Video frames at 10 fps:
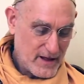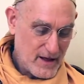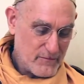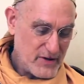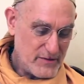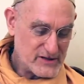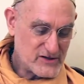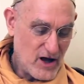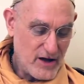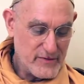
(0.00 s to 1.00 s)
Bhima
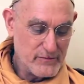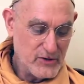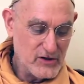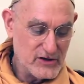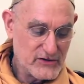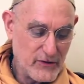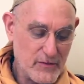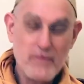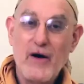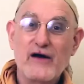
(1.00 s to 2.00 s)
saw him emerge from
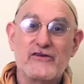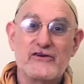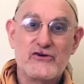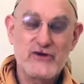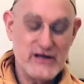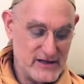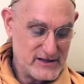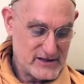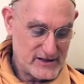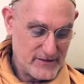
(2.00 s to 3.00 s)
among the
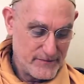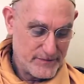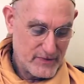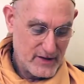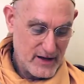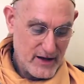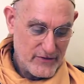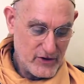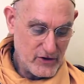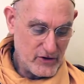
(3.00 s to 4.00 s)
trees.
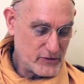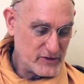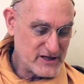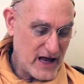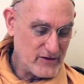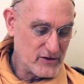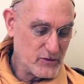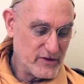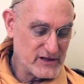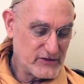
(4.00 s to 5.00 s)
The earth resounded
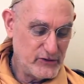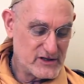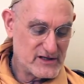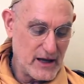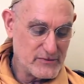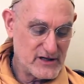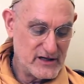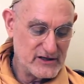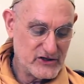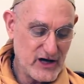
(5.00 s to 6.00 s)
with his footsteps, and
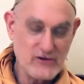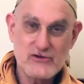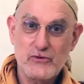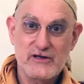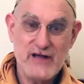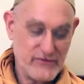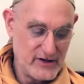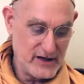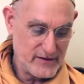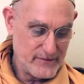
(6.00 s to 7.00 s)
his shouts were
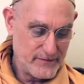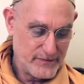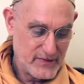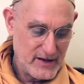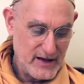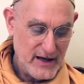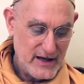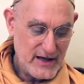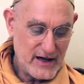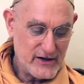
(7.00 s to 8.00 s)
deafening.
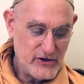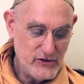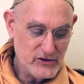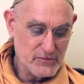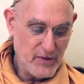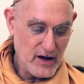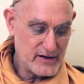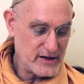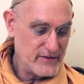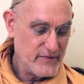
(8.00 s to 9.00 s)
He had a huge
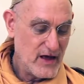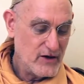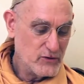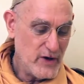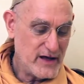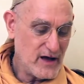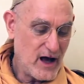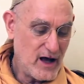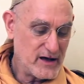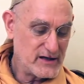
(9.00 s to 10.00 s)
body, red
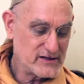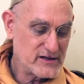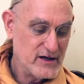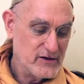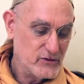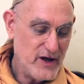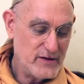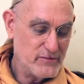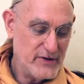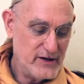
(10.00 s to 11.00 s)
eyes,
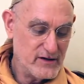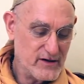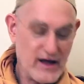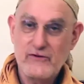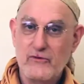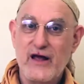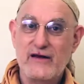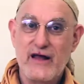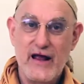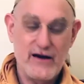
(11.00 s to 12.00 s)
red beard, and
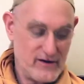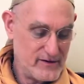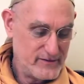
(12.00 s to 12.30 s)
red hair.